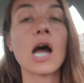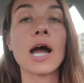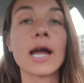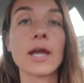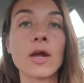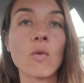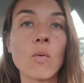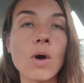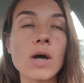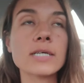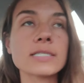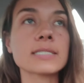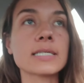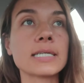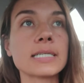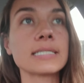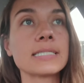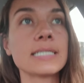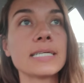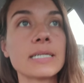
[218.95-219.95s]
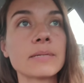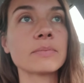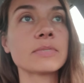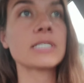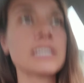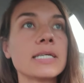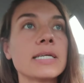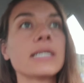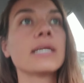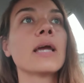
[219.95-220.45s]
ayahuasca,
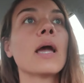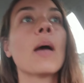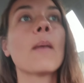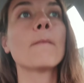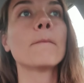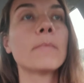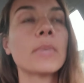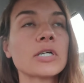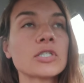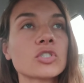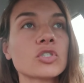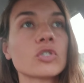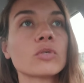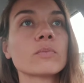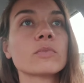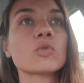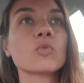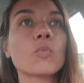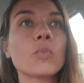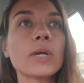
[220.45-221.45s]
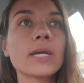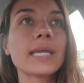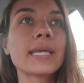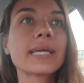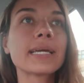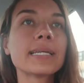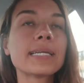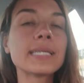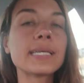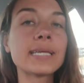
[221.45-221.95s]
DMT, mushrooms, we
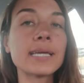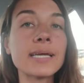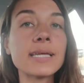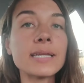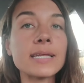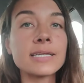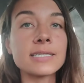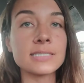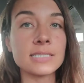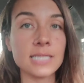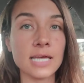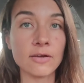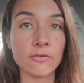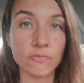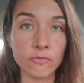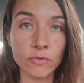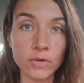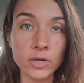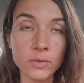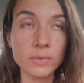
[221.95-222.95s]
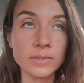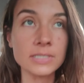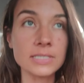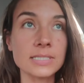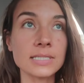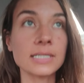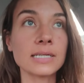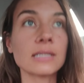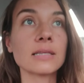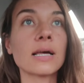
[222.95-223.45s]
can get into that
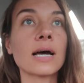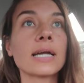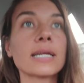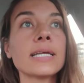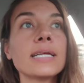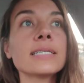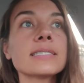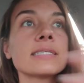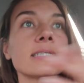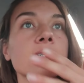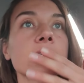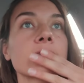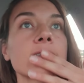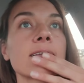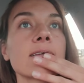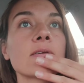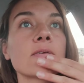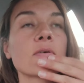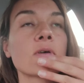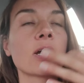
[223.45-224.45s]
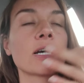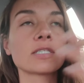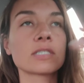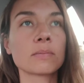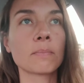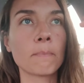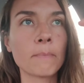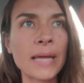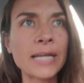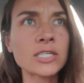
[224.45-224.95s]
frequency a lot easier than us
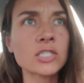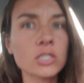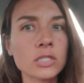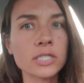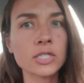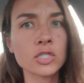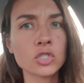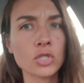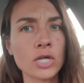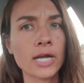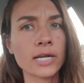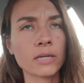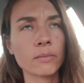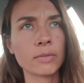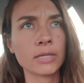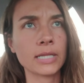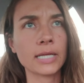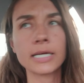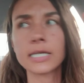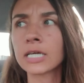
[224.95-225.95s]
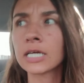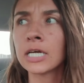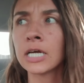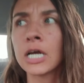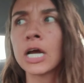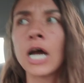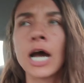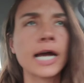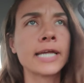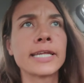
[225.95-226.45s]
mentally trying to be like,
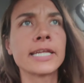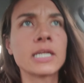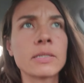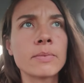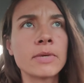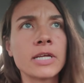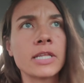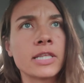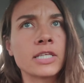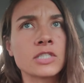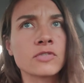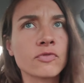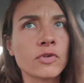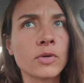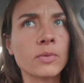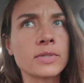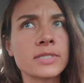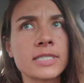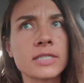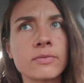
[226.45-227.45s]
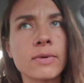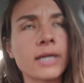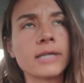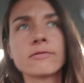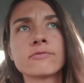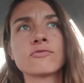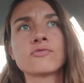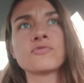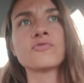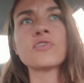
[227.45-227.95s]
I need to be in this frequency right
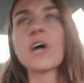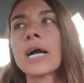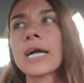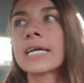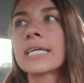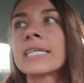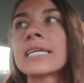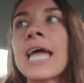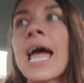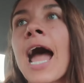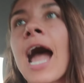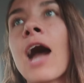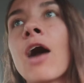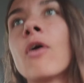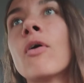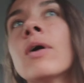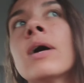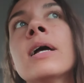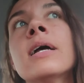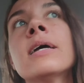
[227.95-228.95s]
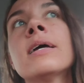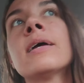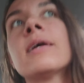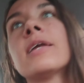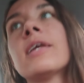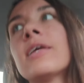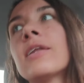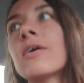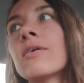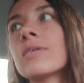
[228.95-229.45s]
fucking now.
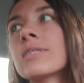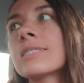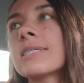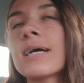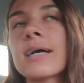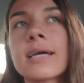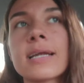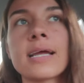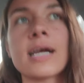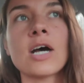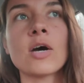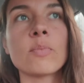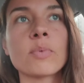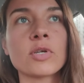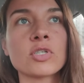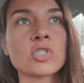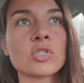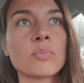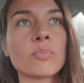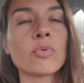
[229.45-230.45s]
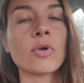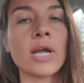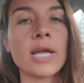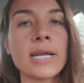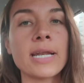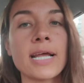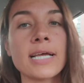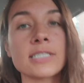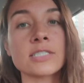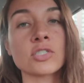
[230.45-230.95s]
You know, it's not going to help because your
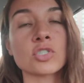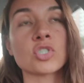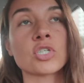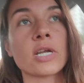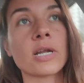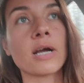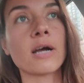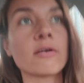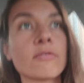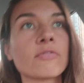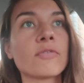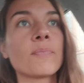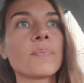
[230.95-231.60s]
brain has to shut off.